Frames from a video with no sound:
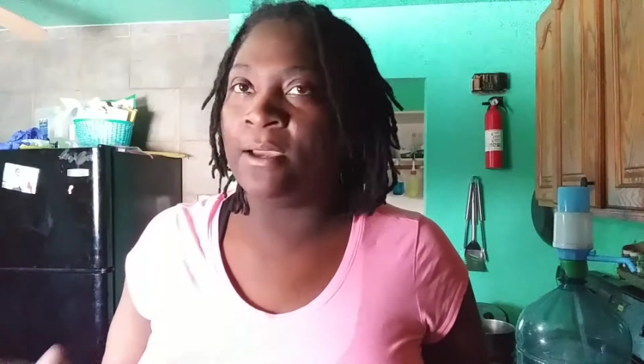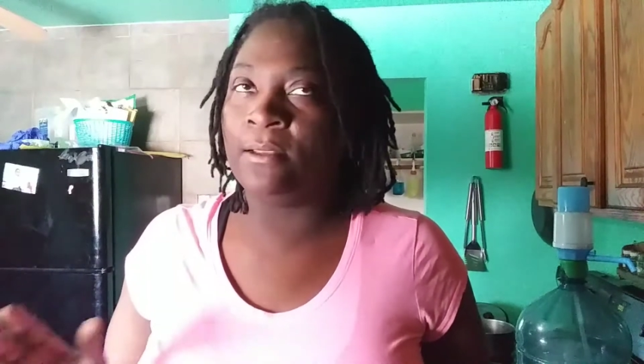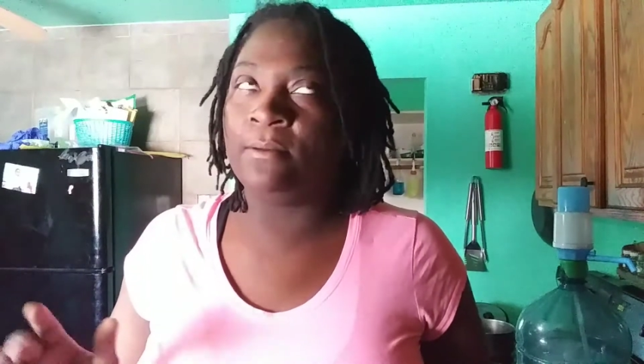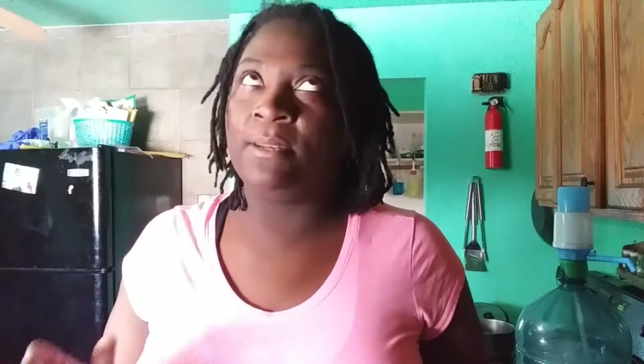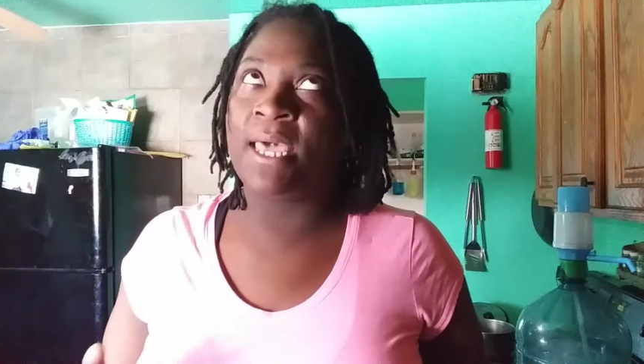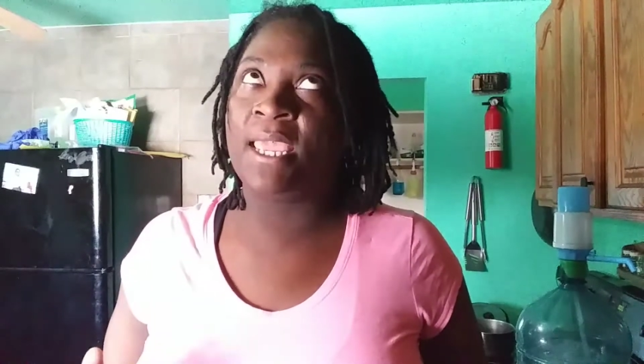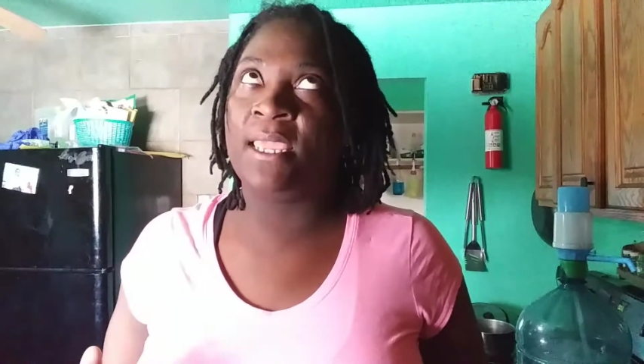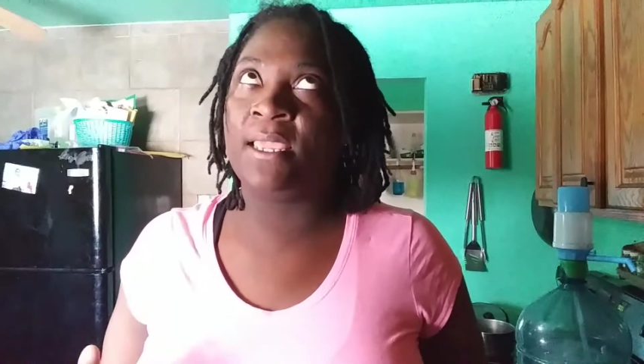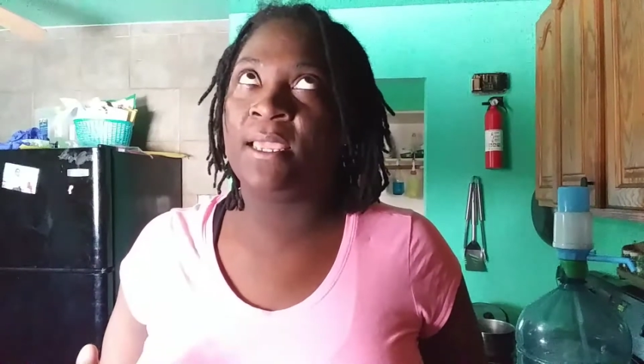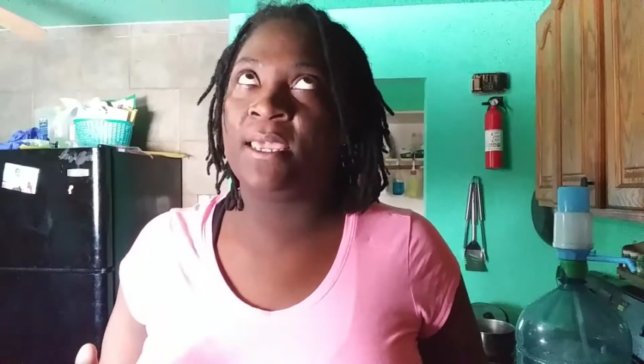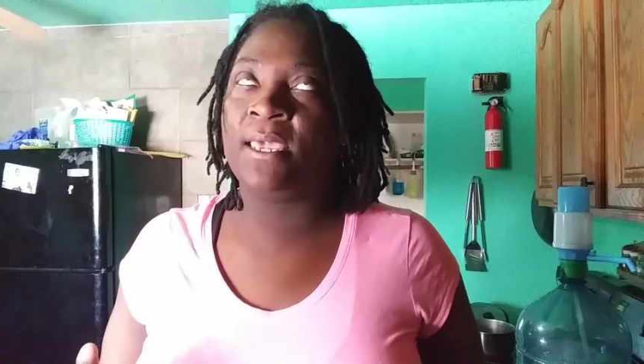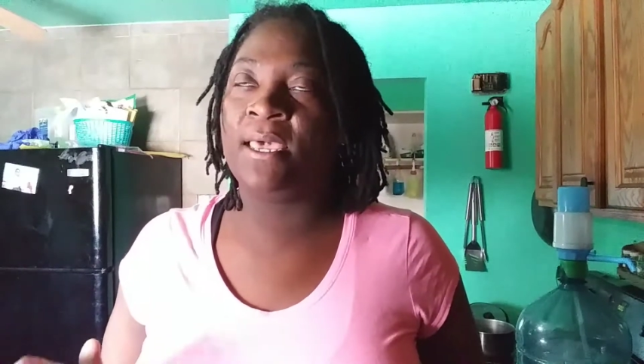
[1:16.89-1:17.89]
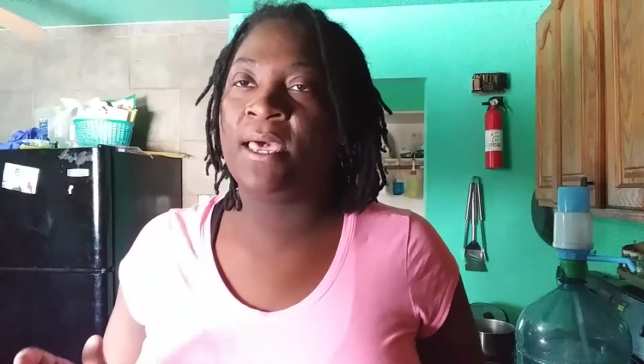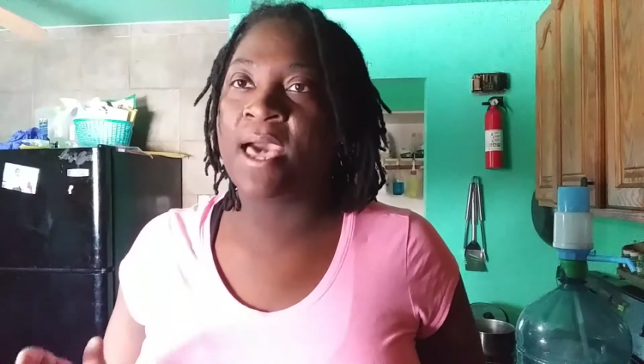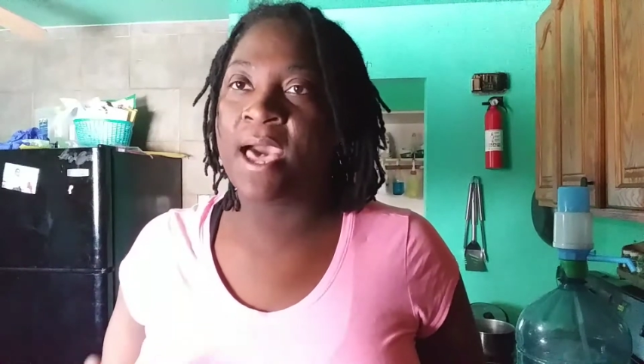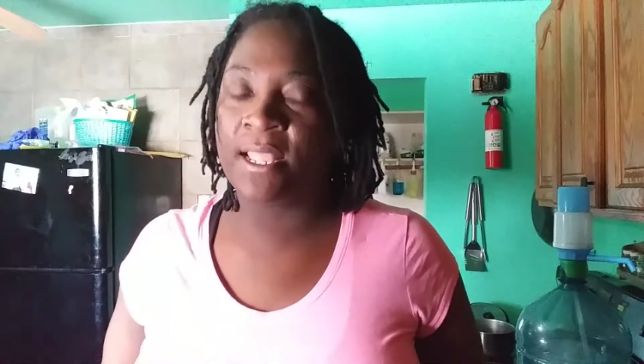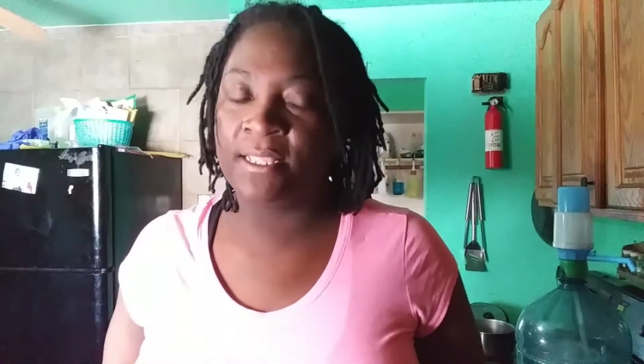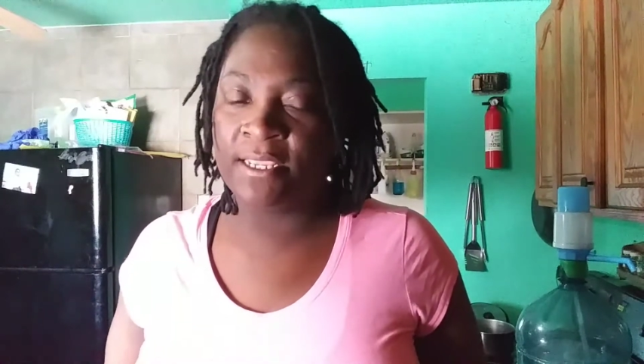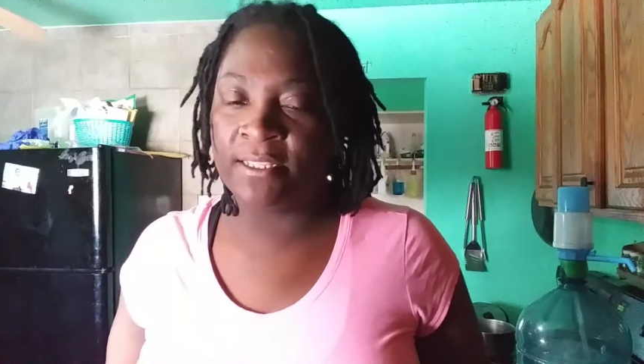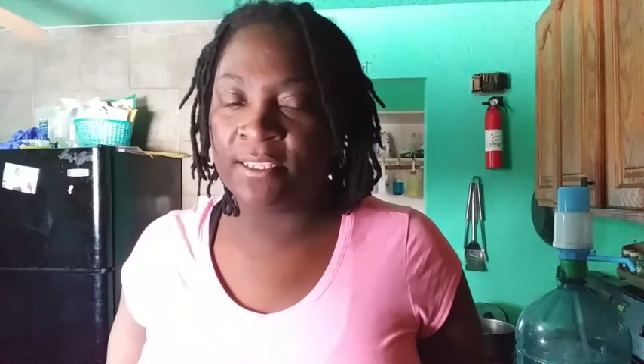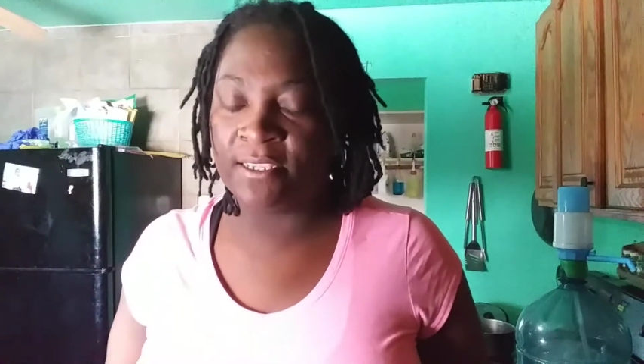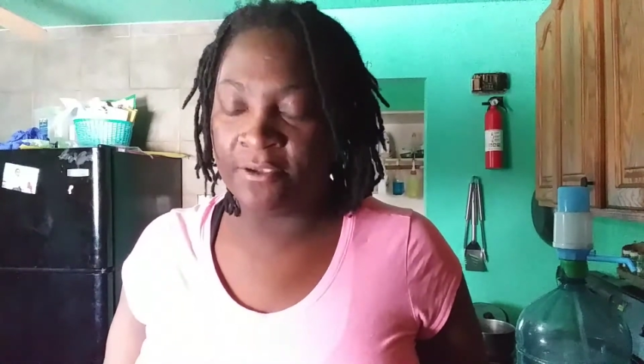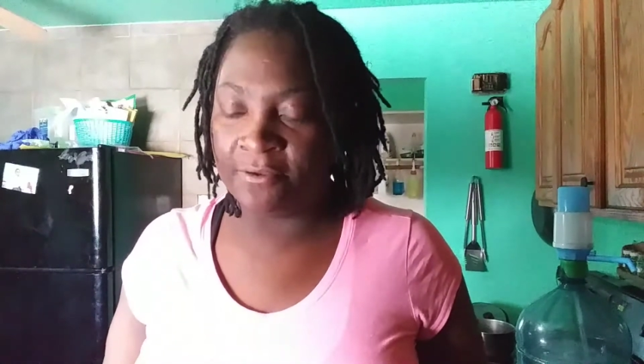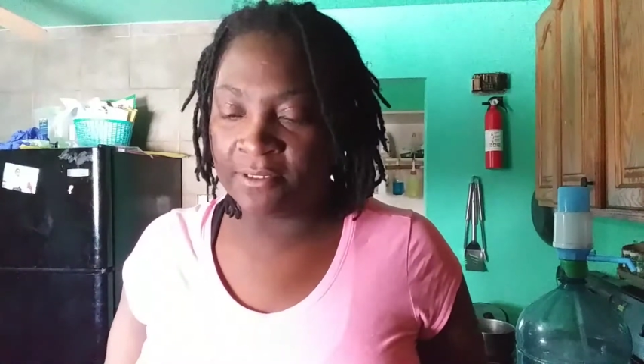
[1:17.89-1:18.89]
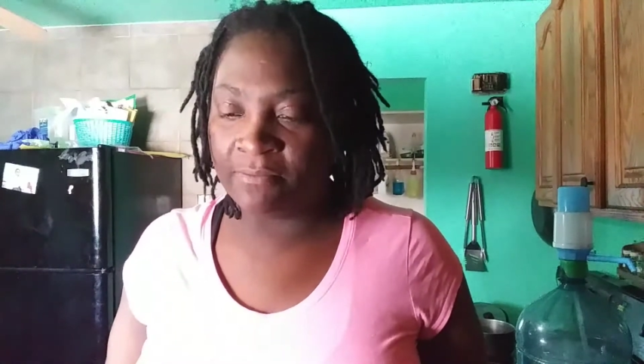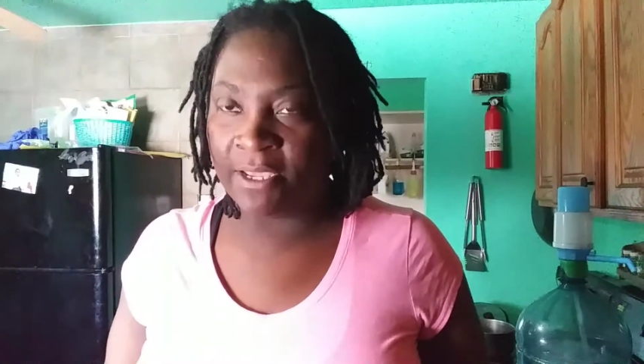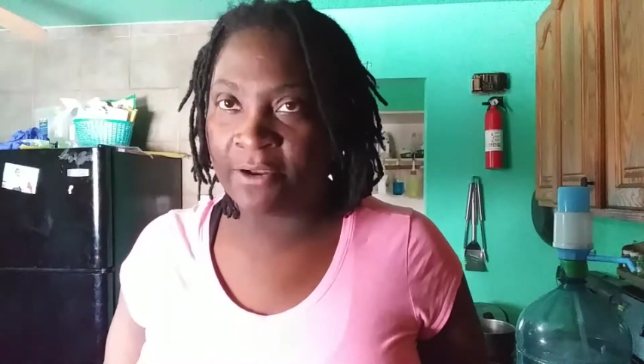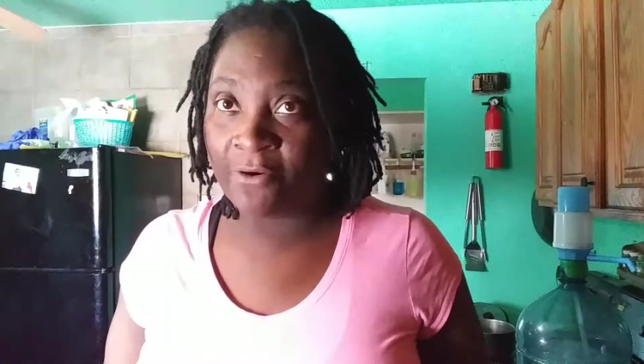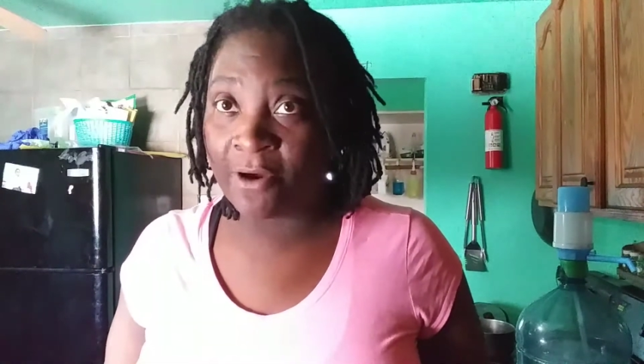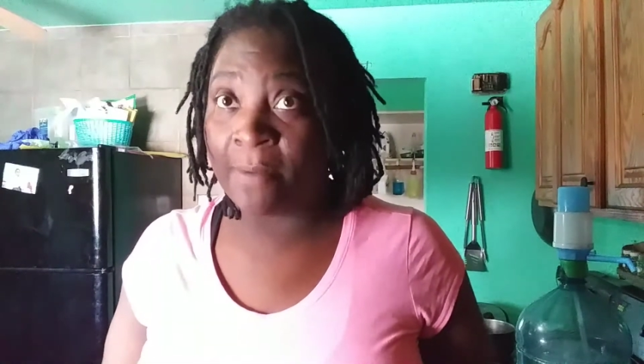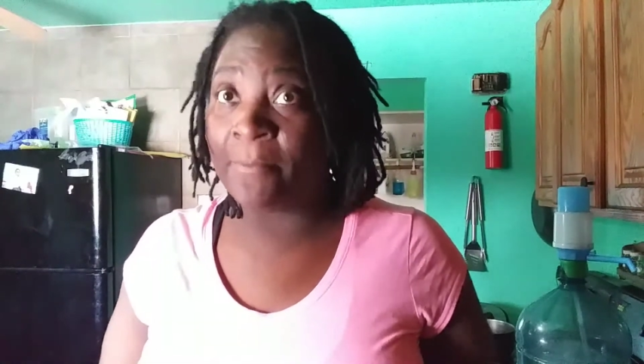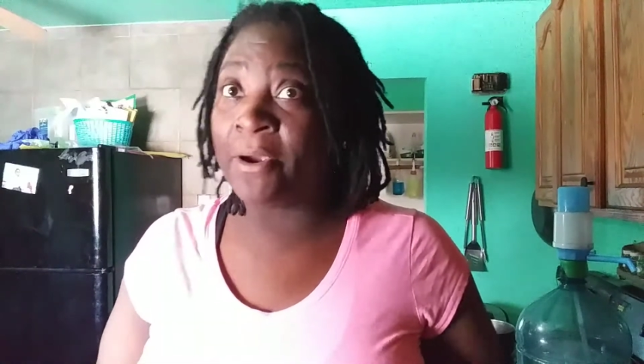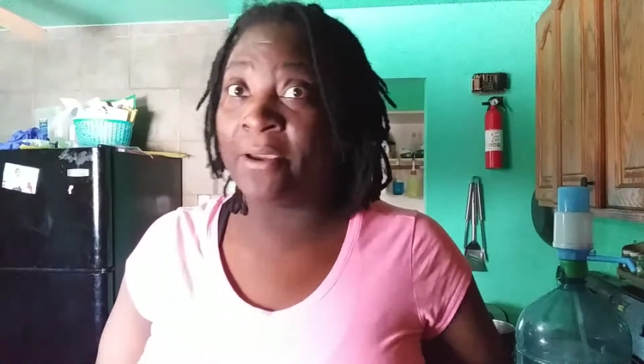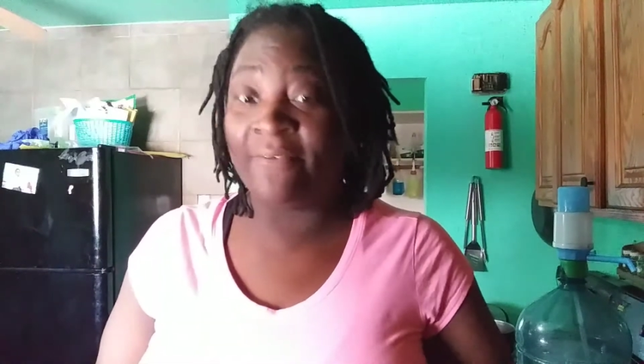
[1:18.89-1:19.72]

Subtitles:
I'm like, I need to use better grammar